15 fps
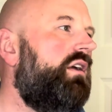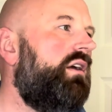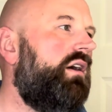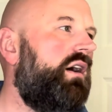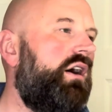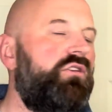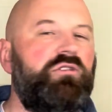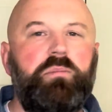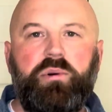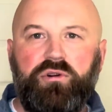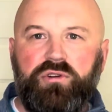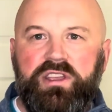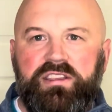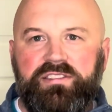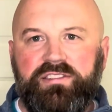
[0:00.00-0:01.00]
I was a
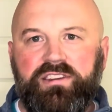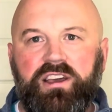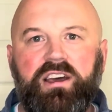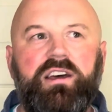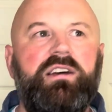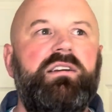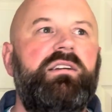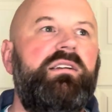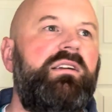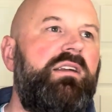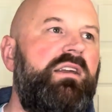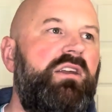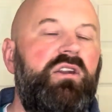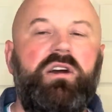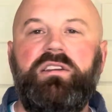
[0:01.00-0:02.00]
barista.
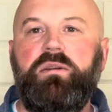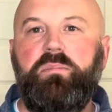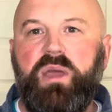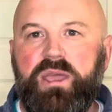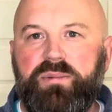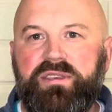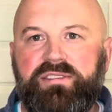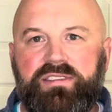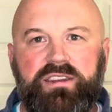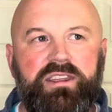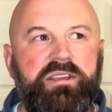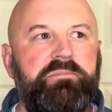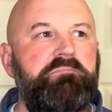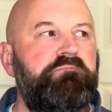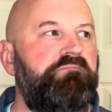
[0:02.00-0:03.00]
I did
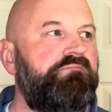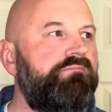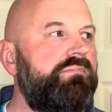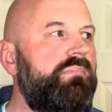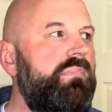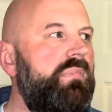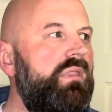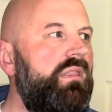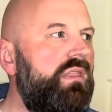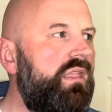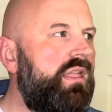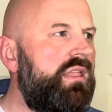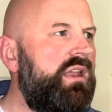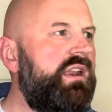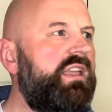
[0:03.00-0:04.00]
babysitting.
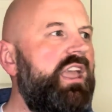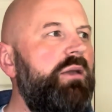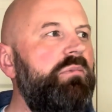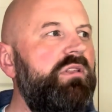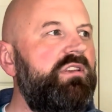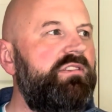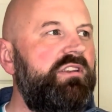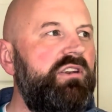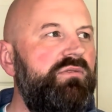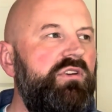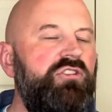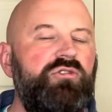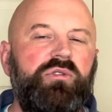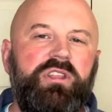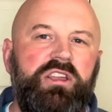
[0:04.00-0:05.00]
And it came to this
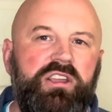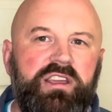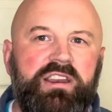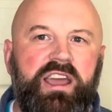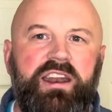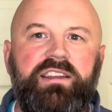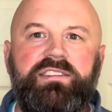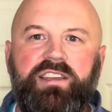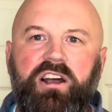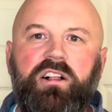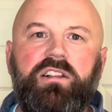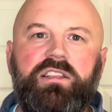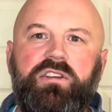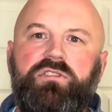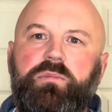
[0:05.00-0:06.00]
individual that you could kind of
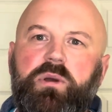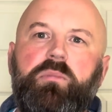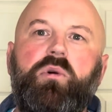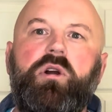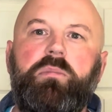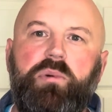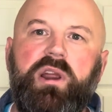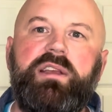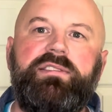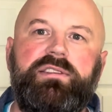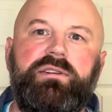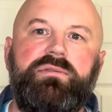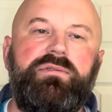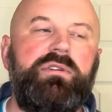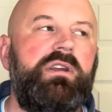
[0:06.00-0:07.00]
tell he was a bit more
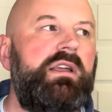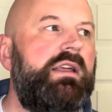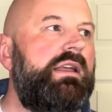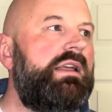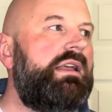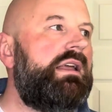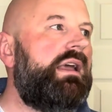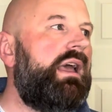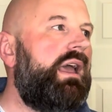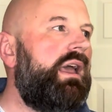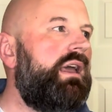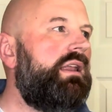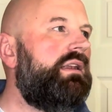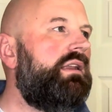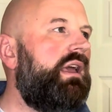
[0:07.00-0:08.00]
abrasive.
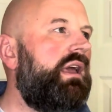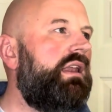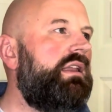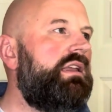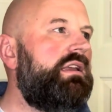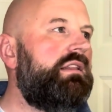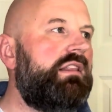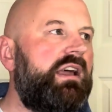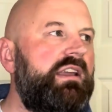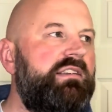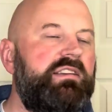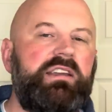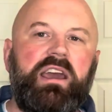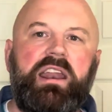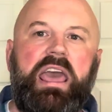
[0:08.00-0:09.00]
And he liked
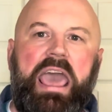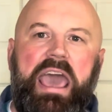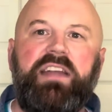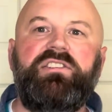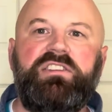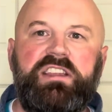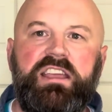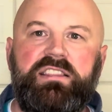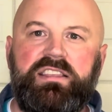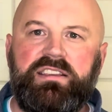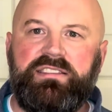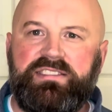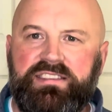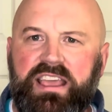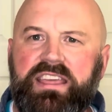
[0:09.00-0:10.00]
to kind of agitate
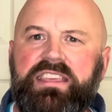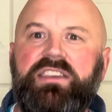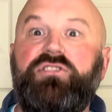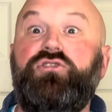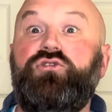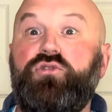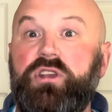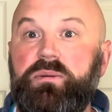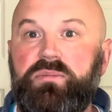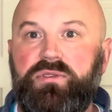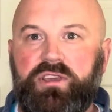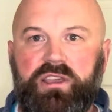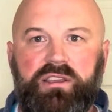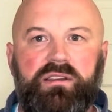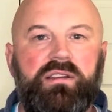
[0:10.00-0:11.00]
things, say the extreme
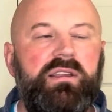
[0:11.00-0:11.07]
thing.